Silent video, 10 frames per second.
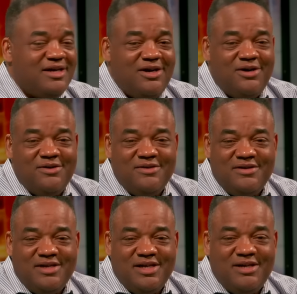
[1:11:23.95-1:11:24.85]
Oh,
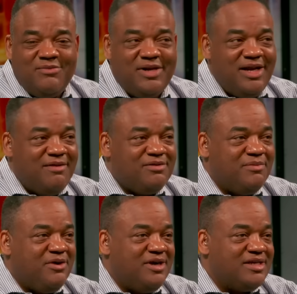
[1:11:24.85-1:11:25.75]
yeah, we could have
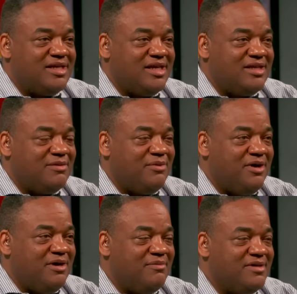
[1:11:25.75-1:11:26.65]
Tamar sing tomorrow,